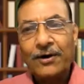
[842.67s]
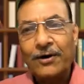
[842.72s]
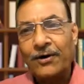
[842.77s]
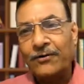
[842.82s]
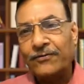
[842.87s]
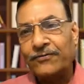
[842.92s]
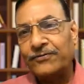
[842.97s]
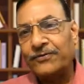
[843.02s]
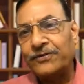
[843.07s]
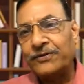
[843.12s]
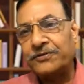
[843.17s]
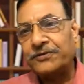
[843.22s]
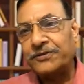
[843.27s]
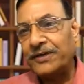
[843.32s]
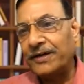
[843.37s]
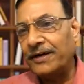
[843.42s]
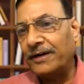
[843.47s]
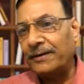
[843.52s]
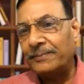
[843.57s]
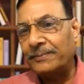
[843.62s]
of the
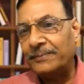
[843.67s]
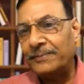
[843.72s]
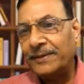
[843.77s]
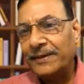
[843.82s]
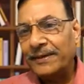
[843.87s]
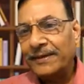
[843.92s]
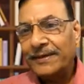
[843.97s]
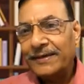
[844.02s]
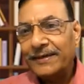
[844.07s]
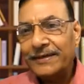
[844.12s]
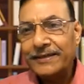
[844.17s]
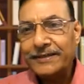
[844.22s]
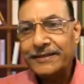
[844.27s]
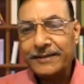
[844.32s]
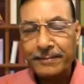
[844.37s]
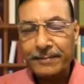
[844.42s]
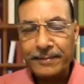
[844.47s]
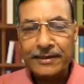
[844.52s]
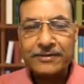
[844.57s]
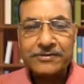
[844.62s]
thumb, it
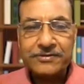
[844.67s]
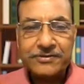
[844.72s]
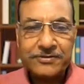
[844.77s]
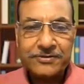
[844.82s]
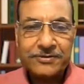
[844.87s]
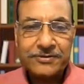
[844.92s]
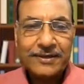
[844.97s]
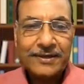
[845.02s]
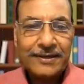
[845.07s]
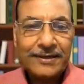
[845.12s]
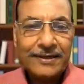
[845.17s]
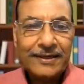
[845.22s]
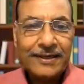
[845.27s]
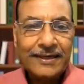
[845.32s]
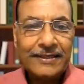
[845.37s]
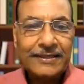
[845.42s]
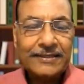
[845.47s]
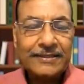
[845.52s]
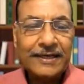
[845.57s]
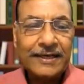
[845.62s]
means
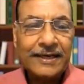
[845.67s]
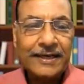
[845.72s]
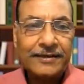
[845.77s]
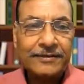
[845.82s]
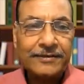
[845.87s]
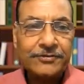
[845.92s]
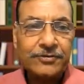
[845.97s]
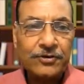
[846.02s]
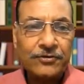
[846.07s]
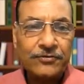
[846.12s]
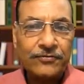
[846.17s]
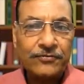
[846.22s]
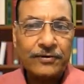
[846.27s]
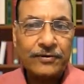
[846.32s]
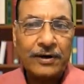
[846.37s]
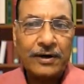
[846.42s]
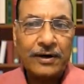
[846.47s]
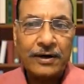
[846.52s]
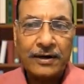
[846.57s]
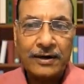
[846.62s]
it is a case of
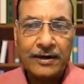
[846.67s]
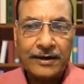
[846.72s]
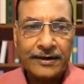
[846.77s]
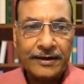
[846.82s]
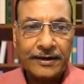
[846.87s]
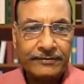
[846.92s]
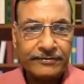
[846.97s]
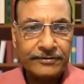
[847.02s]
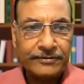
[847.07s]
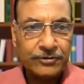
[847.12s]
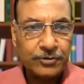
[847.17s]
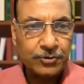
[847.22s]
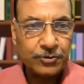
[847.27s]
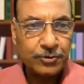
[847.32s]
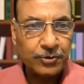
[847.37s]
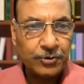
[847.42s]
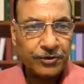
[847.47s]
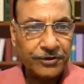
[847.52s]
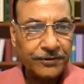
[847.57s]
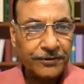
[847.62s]
ulnar nerve
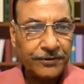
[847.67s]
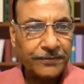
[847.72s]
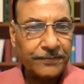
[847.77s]
injury.